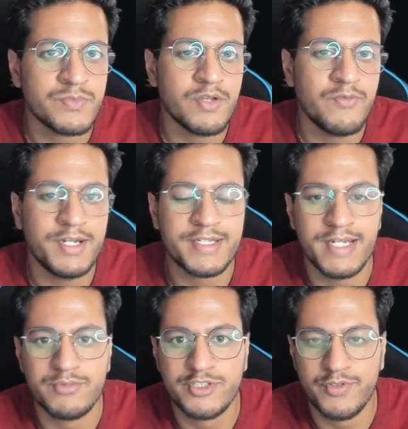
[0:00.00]
when it
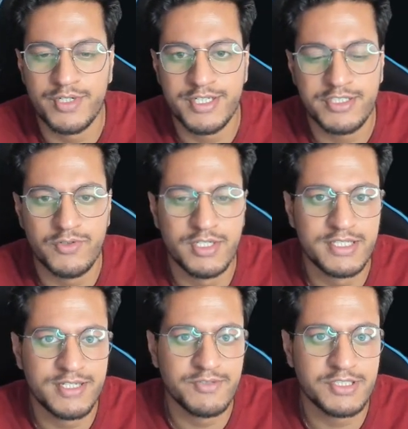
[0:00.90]
came to storage the only
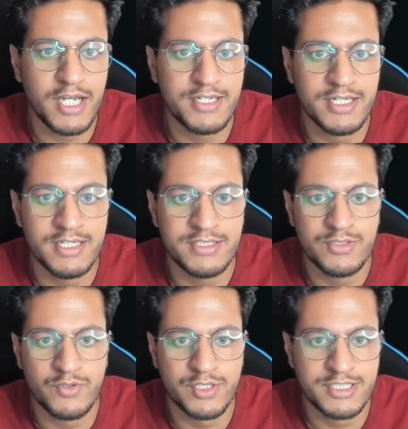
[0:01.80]
thing which i realized
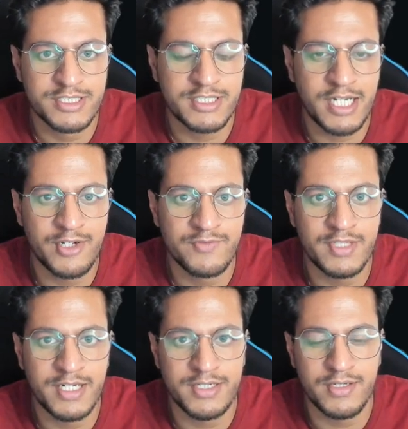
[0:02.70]
noticed is kind of
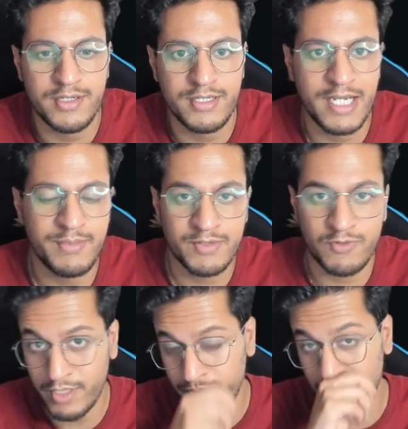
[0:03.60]
that uh, dynamic
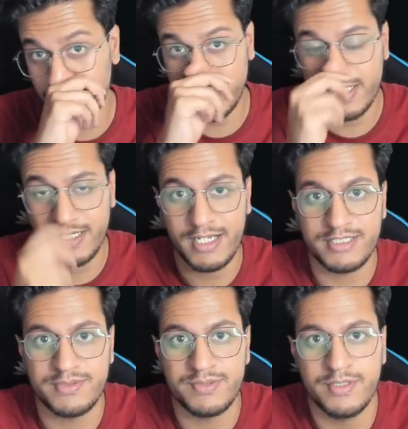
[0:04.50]
volume provisioning
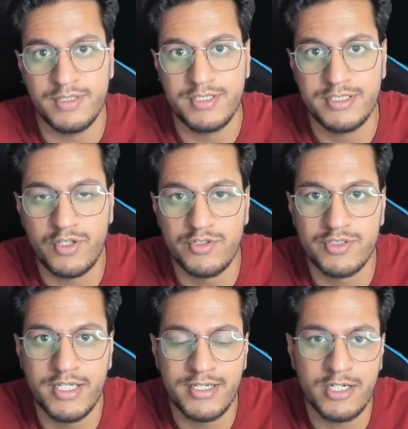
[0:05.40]
has uh, is also
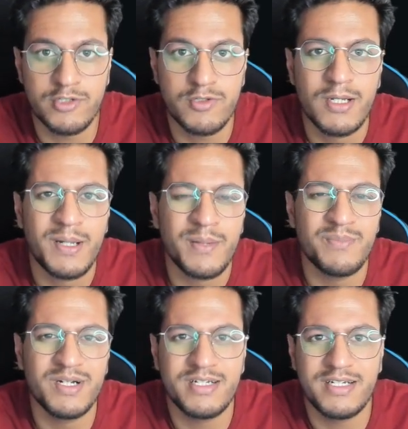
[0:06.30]
there now
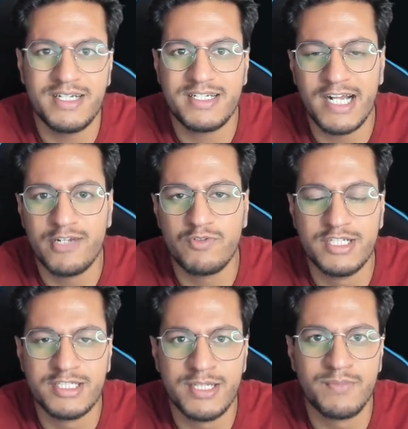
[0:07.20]
but it kind of only
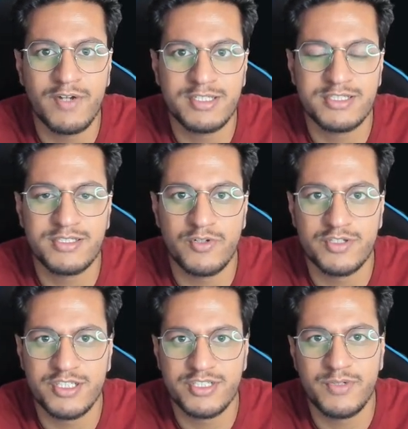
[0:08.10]
simplifies the
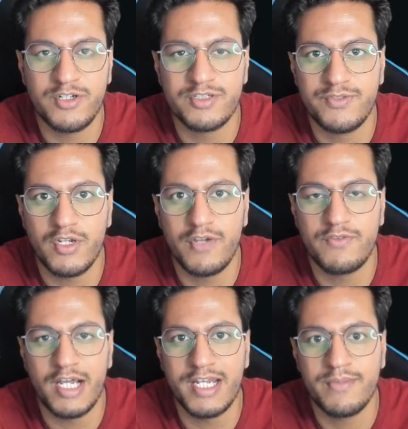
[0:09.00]
process because if you have
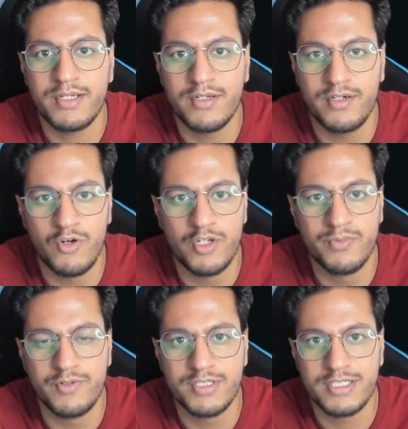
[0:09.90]
dynamic uh, volume
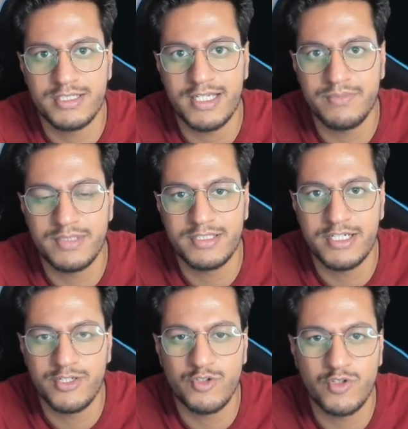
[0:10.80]
provisioning that means
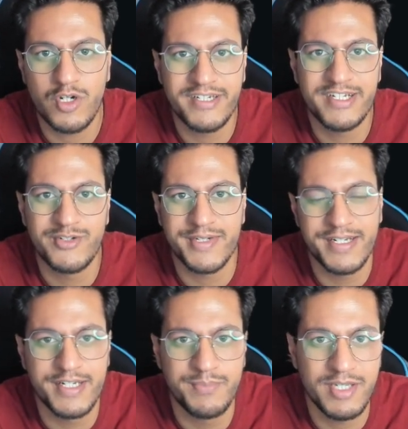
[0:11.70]
that you do not need to
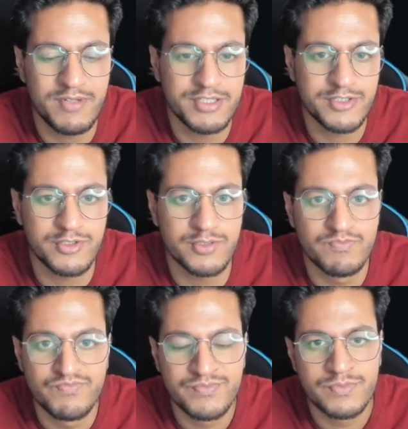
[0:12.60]
create a pv so
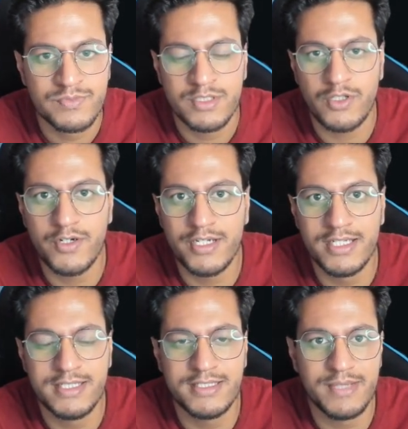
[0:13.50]
not
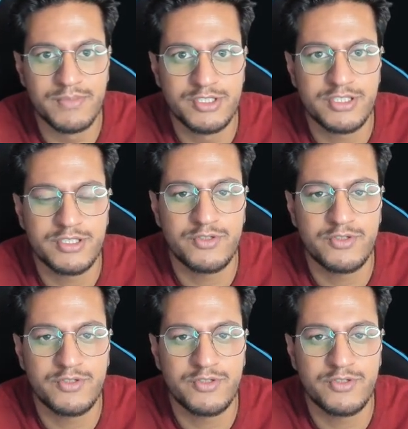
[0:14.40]
really that much to